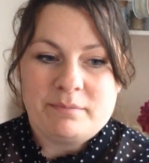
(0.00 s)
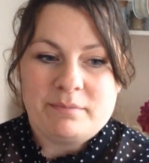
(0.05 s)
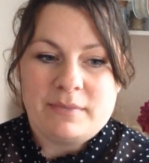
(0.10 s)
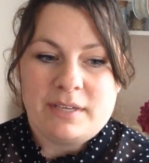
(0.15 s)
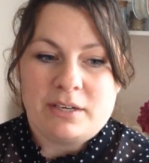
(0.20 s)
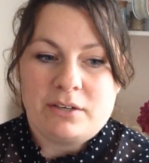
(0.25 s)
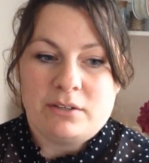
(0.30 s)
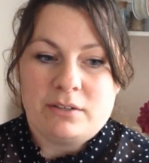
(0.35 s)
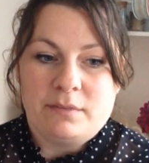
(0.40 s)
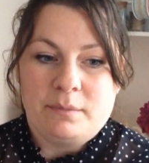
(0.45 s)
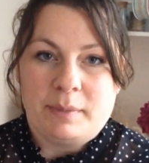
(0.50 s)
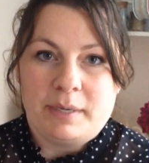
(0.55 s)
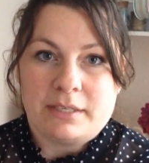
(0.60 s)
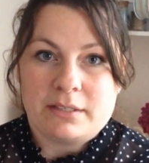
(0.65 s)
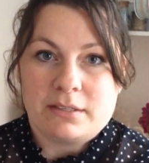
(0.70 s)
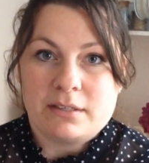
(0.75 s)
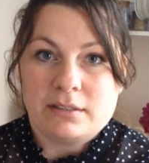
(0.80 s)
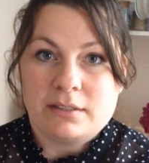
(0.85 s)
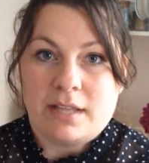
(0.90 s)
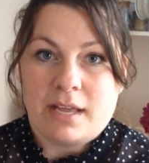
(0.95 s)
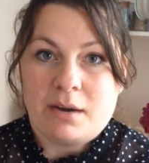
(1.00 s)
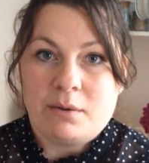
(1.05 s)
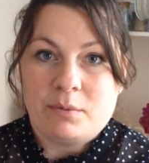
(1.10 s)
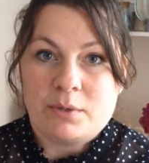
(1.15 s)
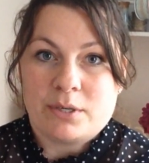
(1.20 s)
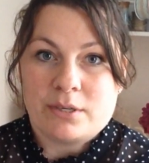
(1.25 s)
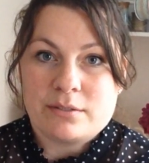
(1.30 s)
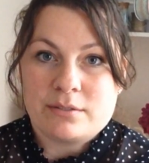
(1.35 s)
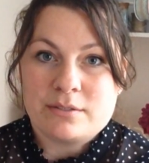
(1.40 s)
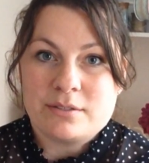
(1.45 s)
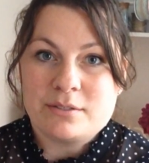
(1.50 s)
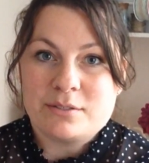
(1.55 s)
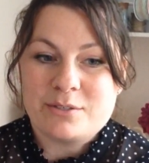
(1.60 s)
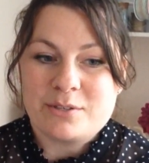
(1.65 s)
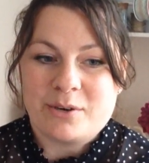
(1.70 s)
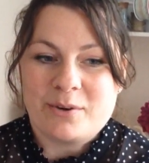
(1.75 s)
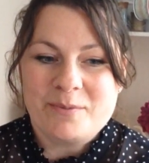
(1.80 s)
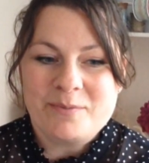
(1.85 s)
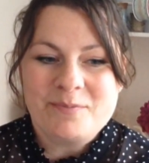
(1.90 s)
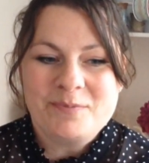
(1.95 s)
It could have been a lot worse.
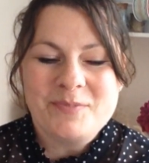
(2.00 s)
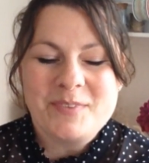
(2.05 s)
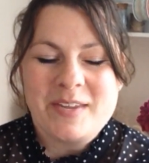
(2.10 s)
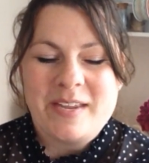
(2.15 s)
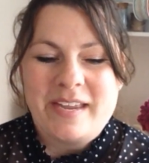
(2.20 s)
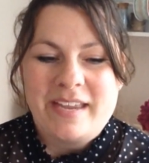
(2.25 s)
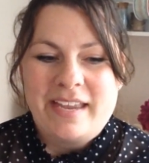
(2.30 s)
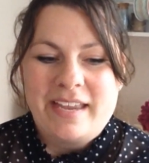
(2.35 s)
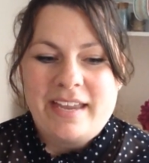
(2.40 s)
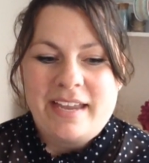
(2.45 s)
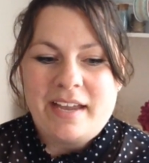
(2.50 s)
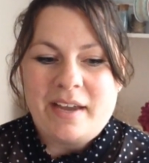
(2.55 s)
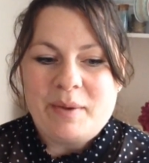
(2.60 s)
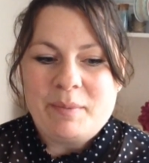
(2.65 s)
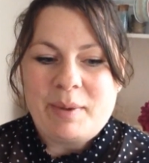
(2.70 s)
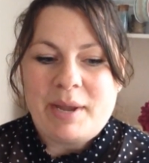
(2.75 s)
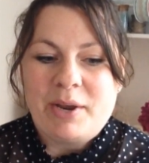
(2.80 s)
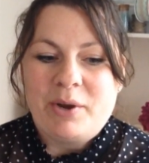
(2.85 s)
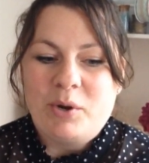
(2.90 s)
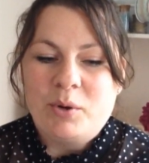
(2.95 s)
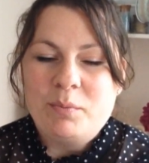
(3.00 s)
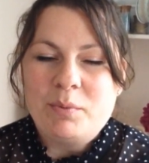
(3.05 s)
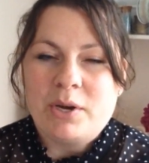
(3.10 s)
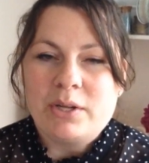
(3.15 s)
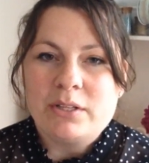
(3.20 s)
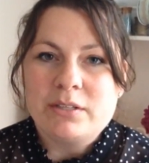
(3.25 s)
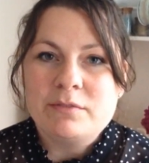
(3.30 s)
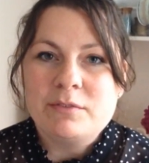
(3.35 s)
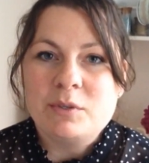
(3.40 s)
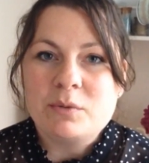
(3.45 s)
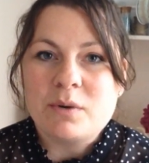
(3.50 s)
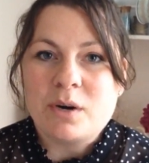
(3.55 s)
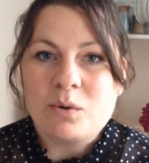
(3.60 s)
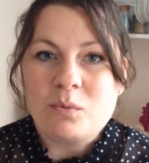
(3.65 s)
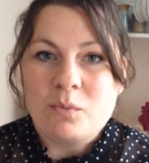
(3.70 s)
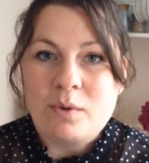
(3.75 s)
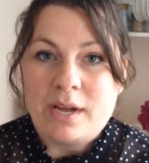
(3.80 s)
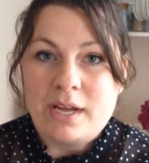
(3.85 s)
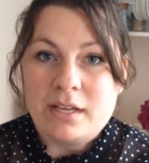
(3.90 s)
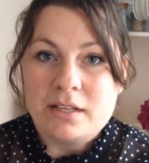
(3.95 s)
So I hope all of you are
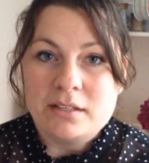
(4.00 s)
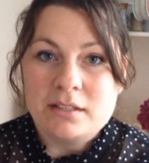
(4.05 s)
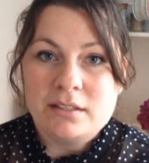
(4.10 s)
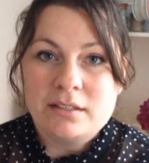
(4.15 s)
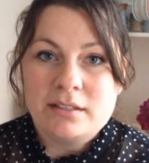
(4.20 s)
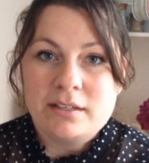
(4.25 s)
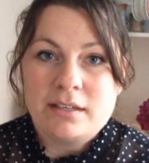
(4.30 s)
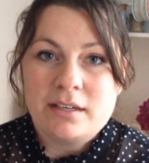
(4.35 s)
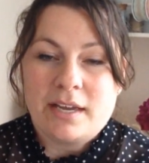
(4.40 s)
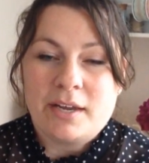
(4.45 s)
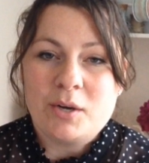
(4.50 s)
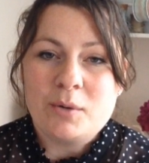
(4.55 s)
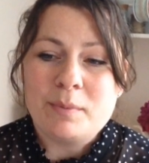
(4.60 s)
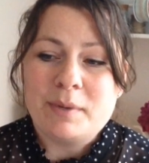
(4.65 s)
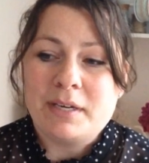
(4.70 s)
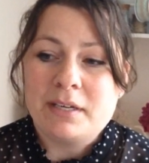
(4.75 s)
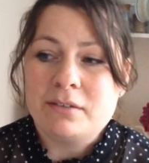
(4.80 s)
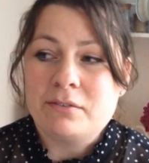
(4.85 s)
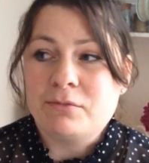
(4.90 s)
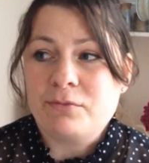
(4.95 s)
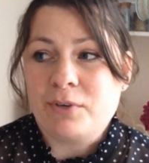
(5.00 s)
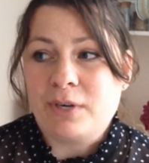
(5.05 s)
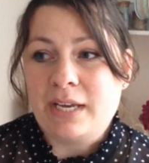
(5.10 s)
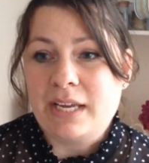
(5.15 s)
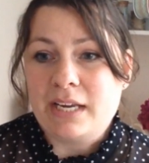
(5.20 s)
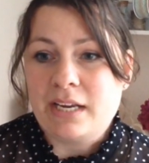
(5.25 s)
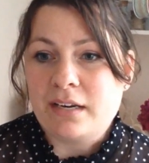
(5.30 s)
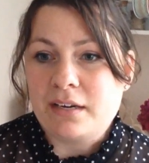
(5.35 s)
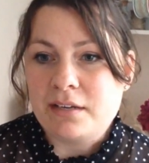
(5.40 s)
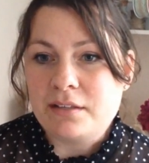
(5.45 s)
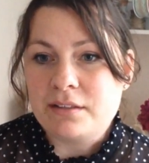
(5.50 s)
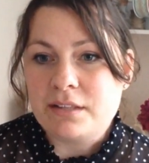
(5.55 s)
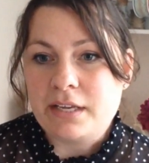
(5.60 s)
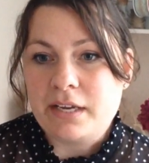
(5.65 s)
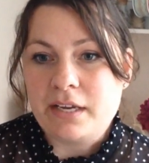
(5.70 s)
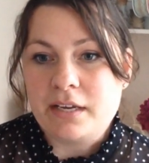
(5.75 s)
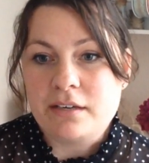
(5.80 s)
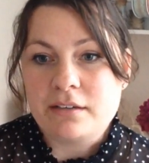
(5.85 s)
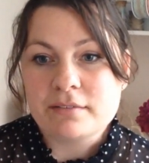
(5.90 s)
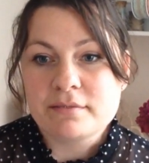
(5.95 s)
well. I hope I didn't forget
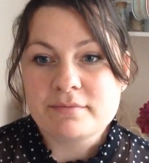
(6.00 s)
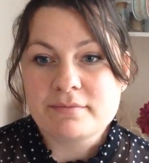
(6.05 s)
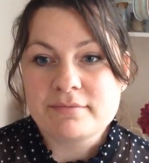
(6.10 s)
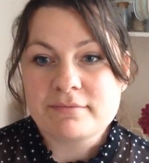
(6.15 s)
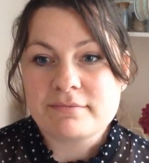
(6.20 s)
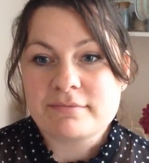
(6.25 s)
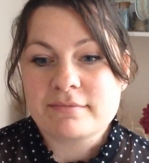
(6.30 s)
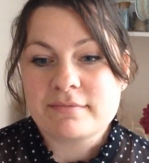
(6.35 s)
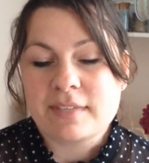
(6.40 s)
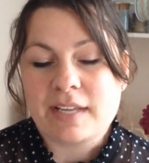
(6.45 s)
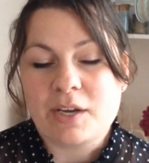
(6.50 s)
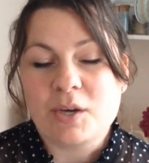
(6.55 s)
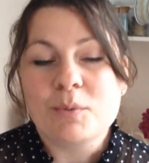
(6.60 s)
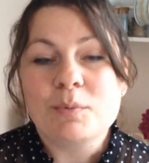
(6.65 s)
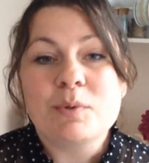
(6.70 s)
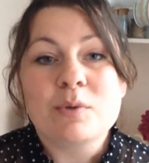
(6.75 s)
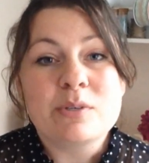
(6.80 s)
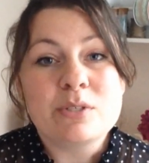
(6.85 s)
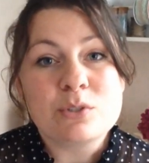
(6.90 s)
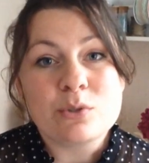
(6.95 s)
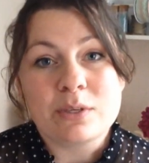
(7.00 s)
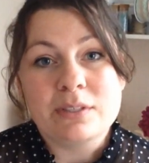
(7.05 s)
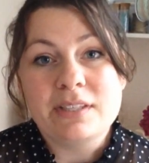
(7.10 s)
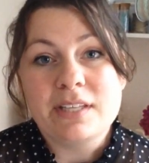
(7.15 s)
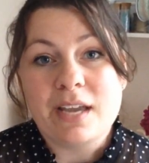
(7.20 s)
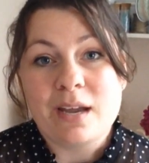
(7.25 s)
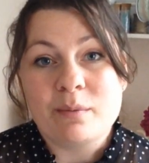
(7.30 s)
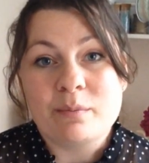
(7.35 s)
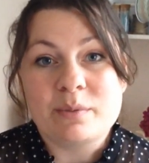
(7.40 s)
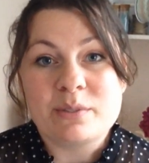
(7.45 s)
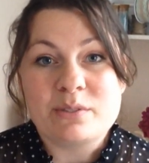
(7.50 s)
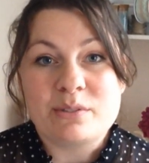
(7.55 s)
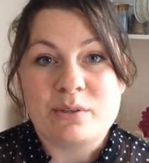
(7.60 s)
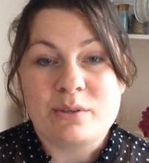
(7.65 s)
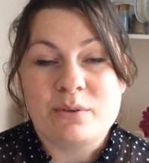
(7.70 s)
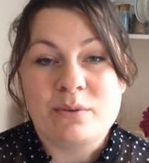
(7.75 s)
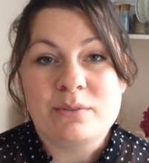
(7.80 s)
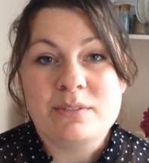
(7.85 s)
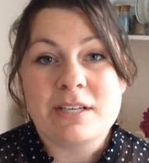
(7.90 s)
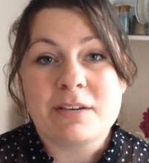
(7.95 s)
anything. I hope you enjoyed the
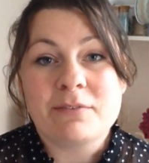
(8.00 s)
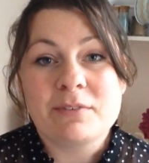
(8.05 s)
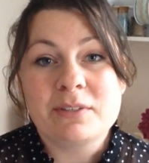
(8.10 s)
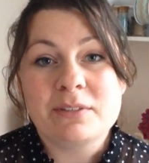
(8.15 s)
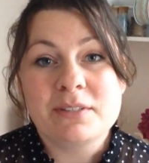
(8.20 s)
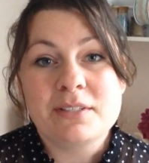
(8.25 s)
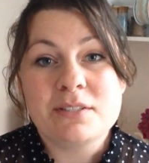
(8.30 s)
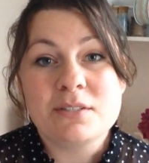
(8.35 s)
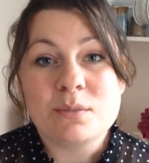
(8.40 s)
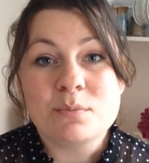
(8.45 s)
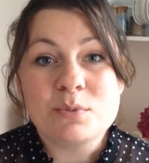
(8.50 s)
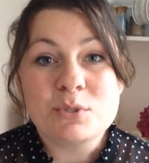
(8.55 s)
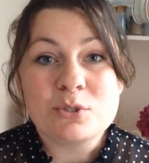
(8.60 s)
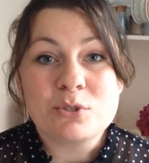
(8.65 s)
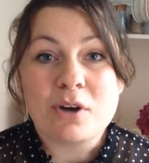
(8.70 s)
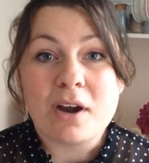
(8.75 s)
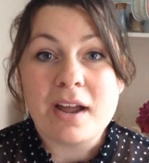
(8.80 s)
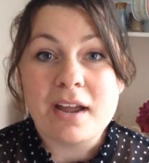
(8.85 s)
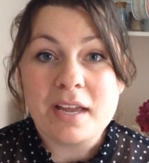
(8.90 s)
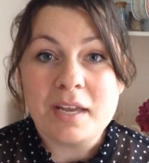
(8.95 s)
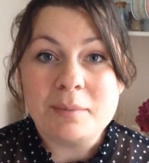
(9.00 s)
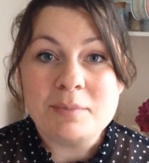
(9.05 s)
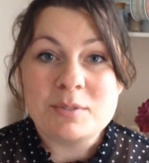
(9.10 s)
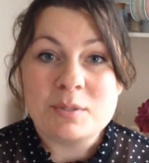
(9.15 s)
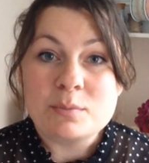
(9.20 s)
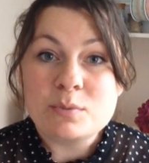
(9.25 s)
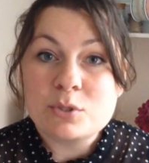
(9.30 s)
episode. Definitely subscribe